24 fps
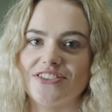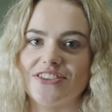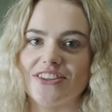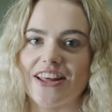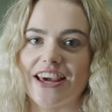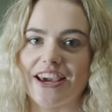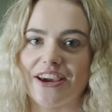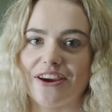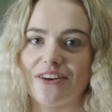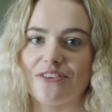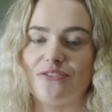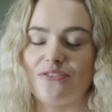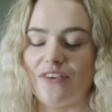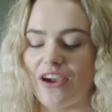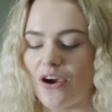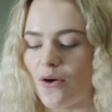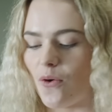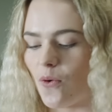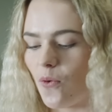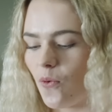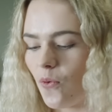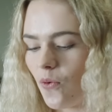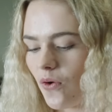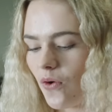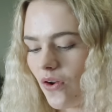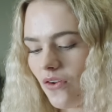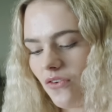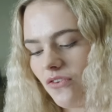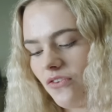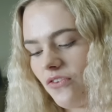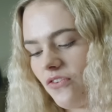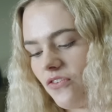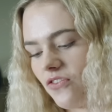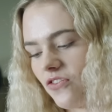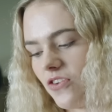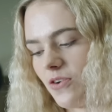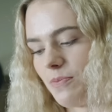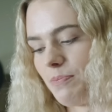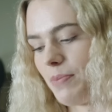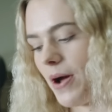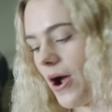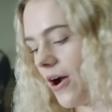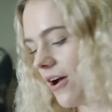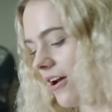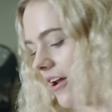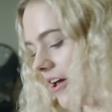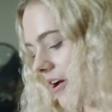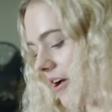they can fit all of your
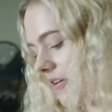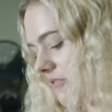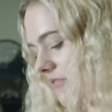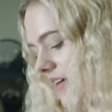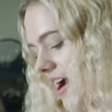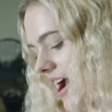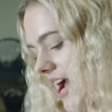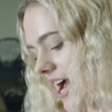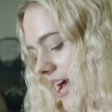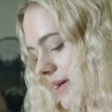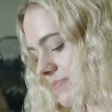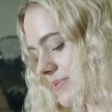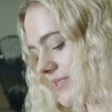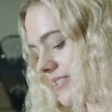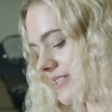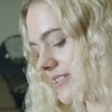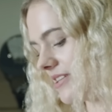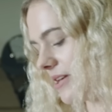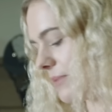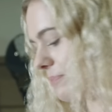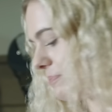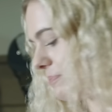polo wraps, your